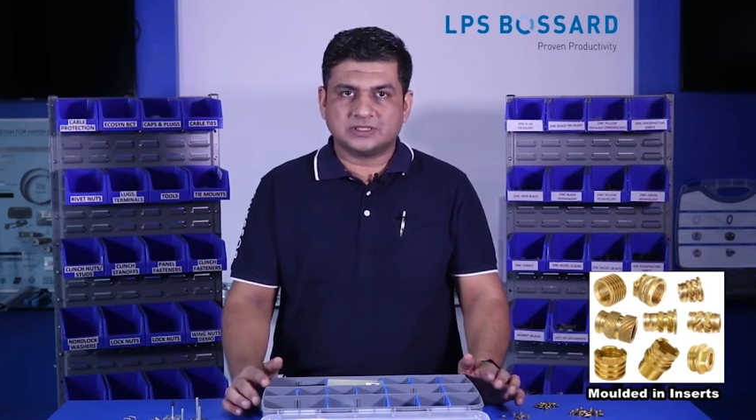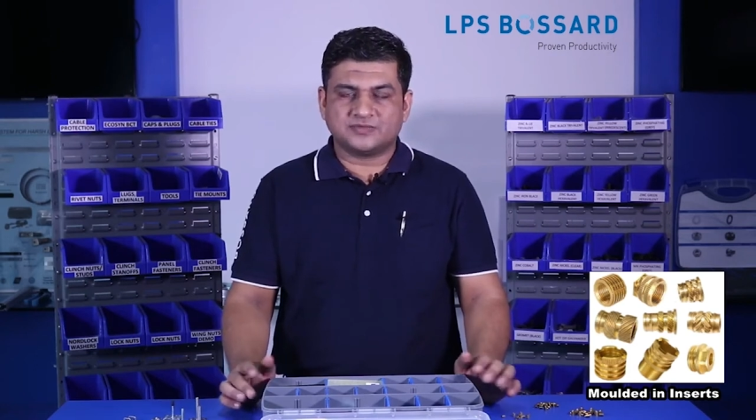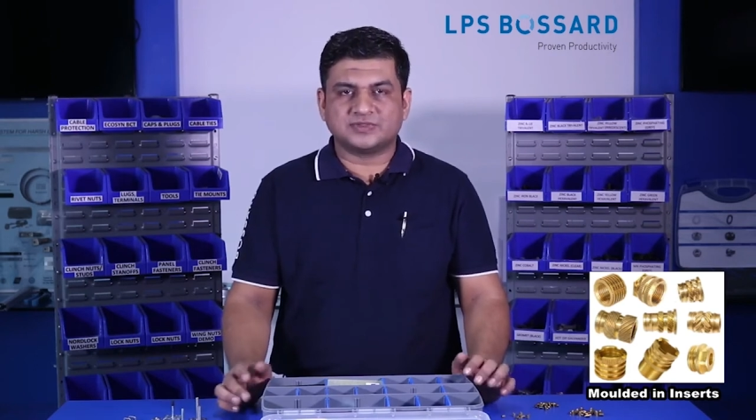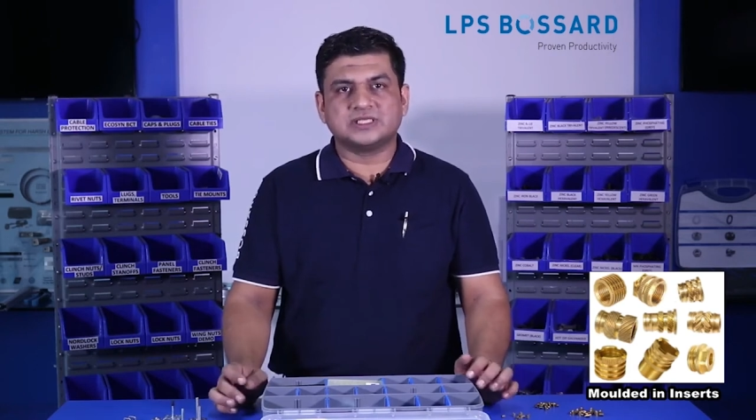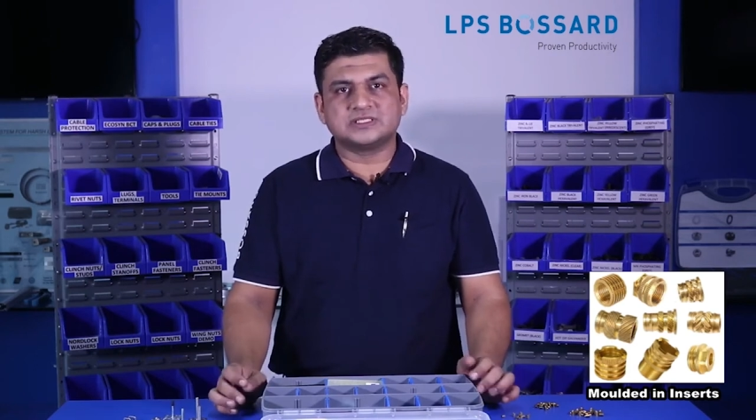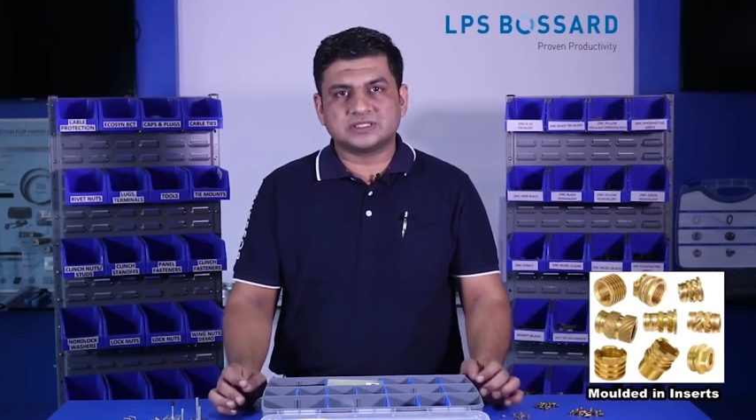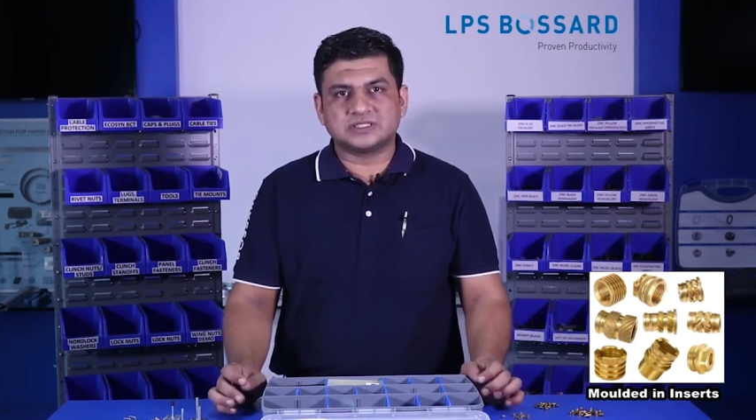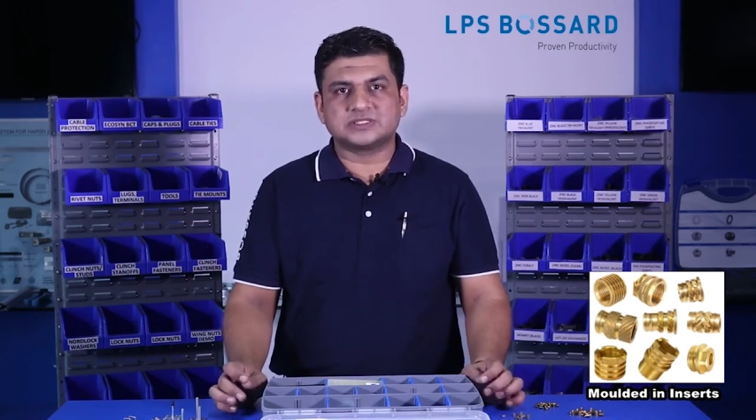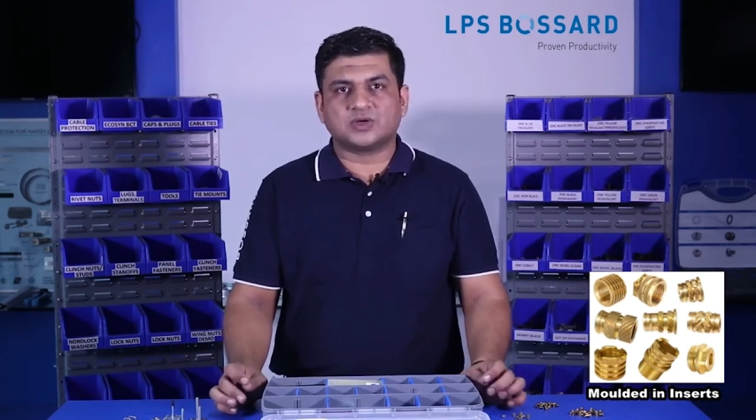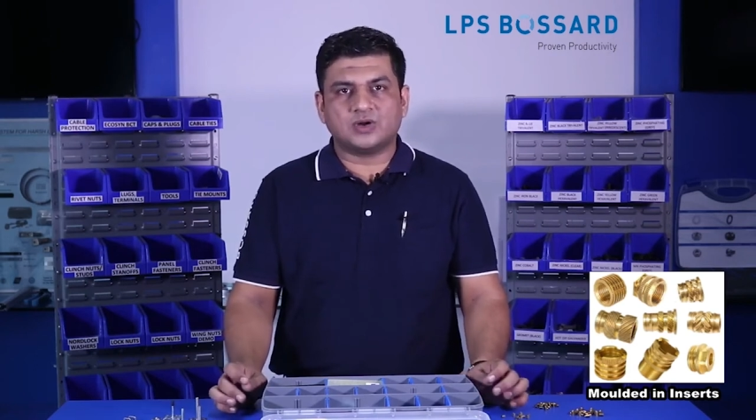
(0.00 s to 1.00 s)
with
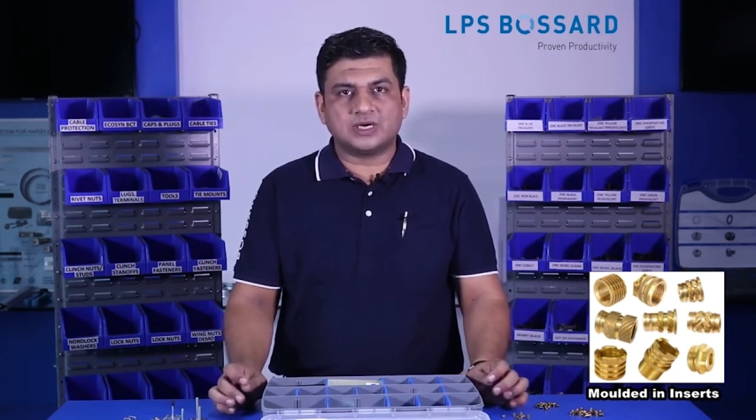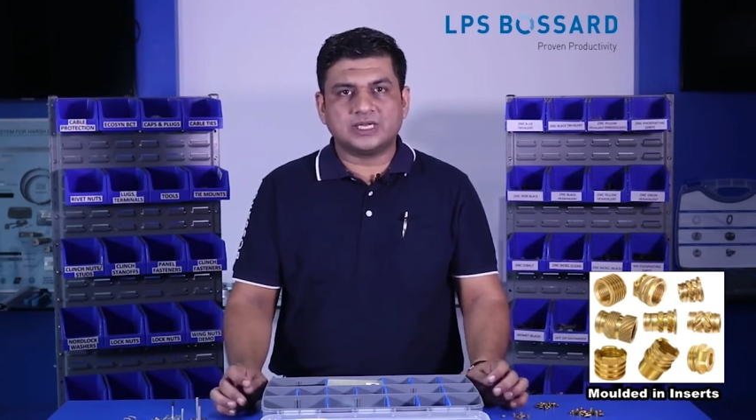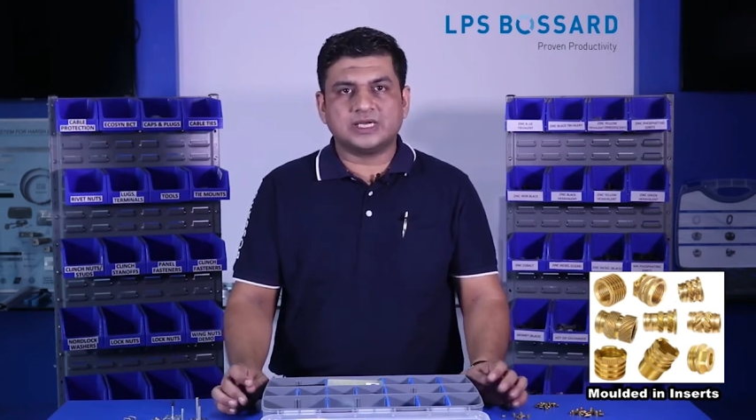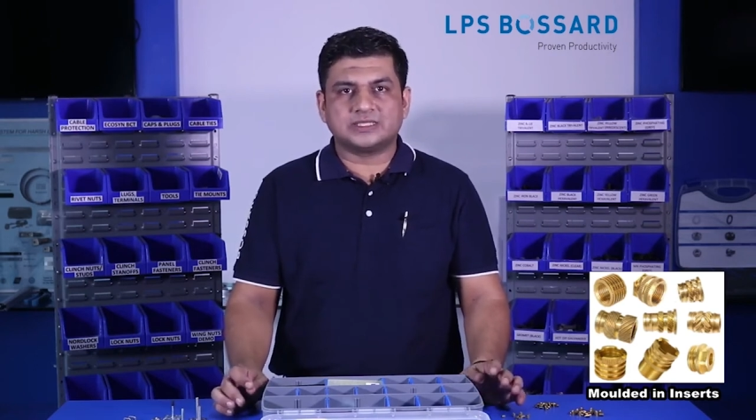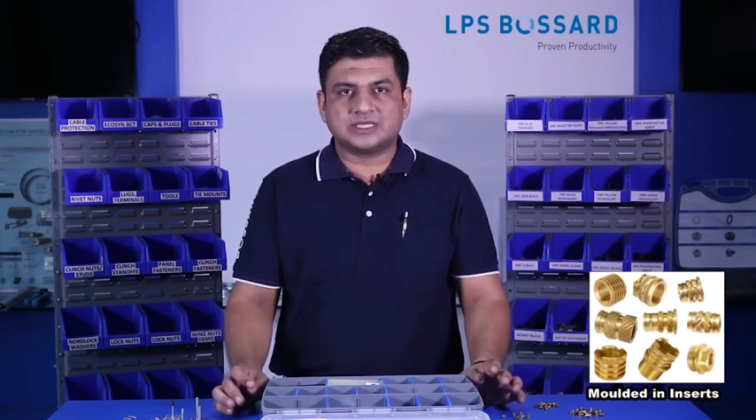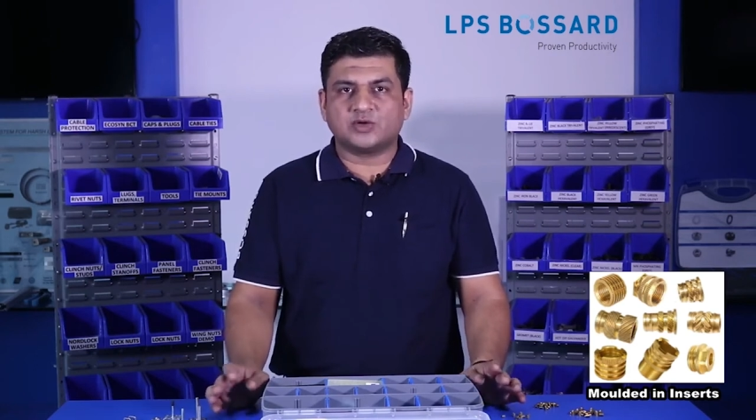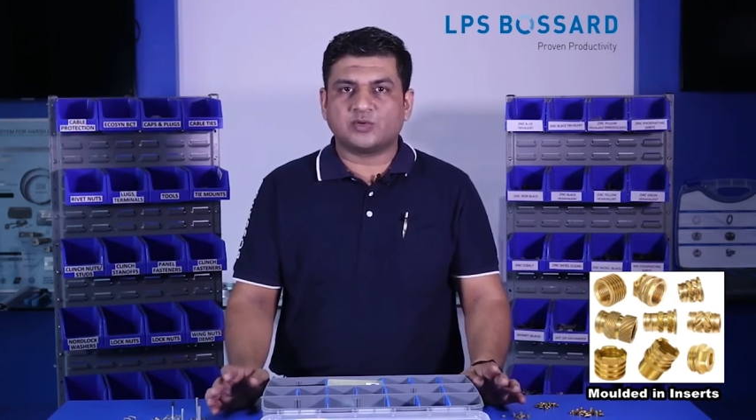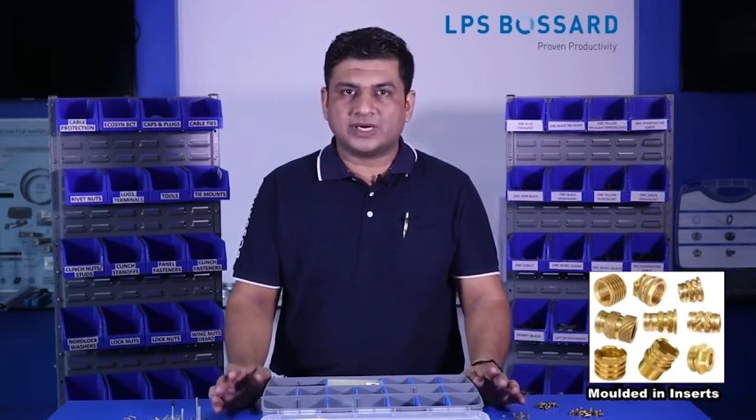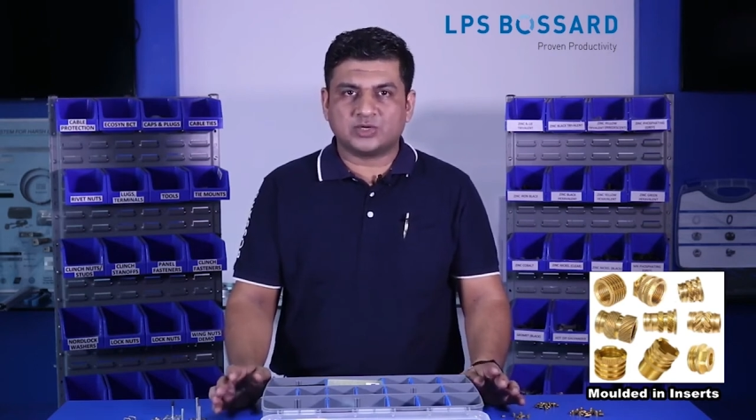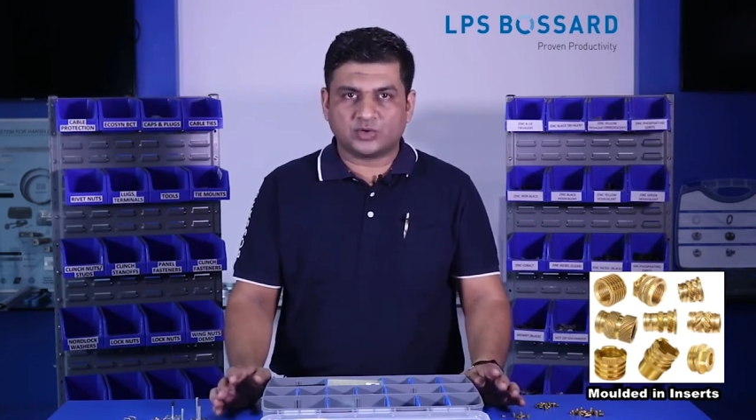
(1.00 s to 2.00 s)
inserts already at the
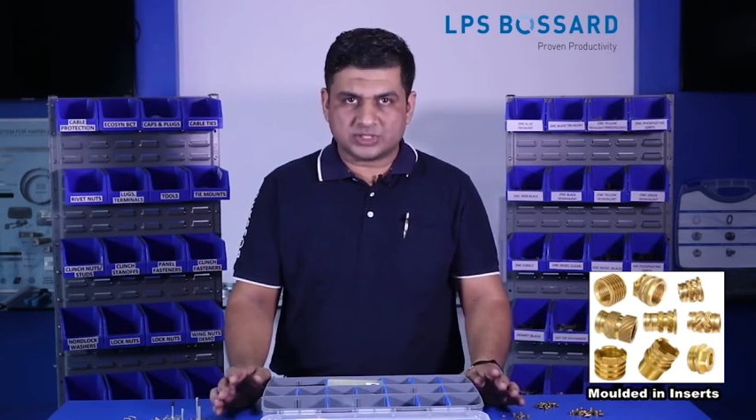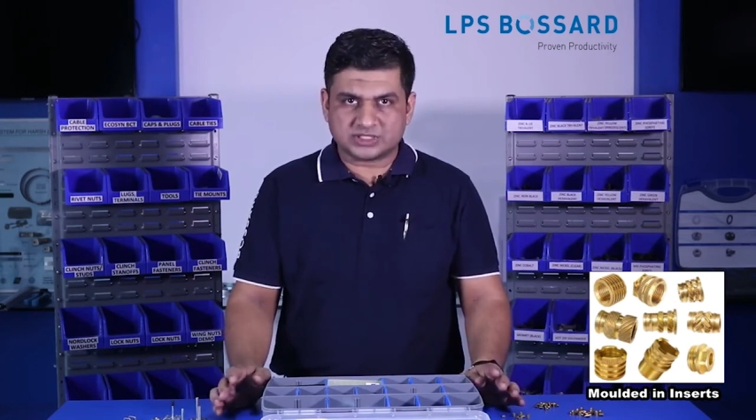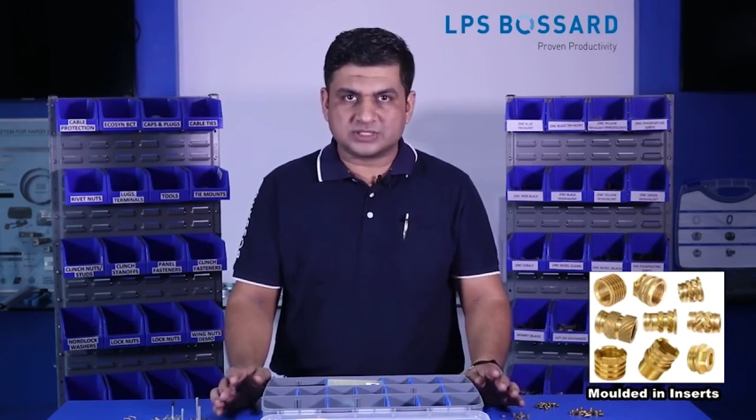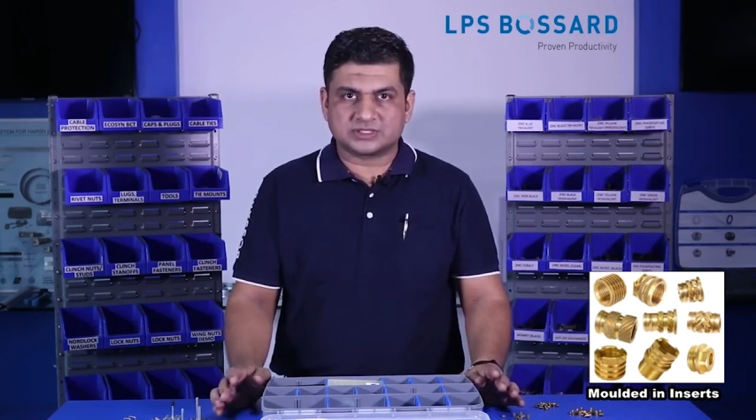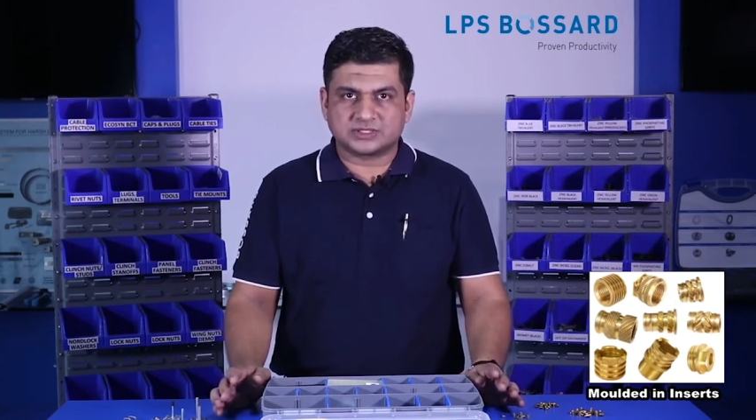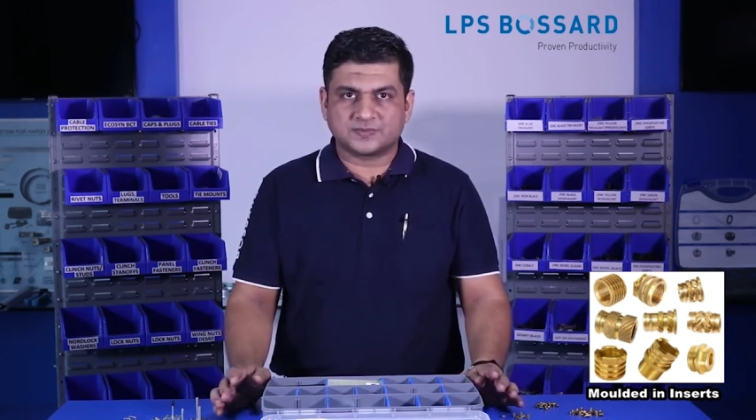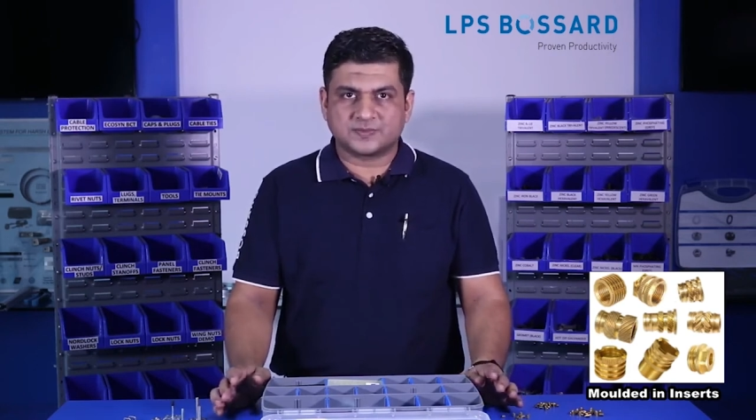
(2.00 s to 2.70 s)
required locations.